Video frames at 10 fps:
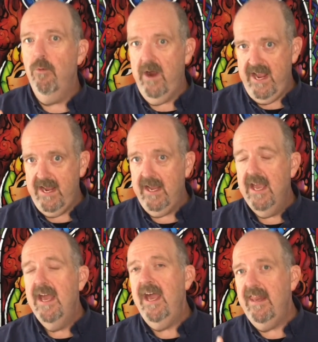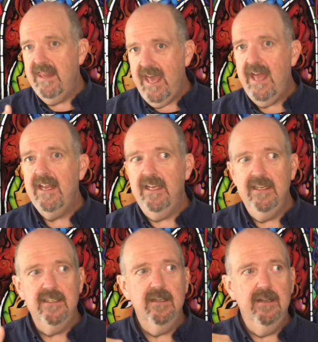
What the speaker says: way. And that is,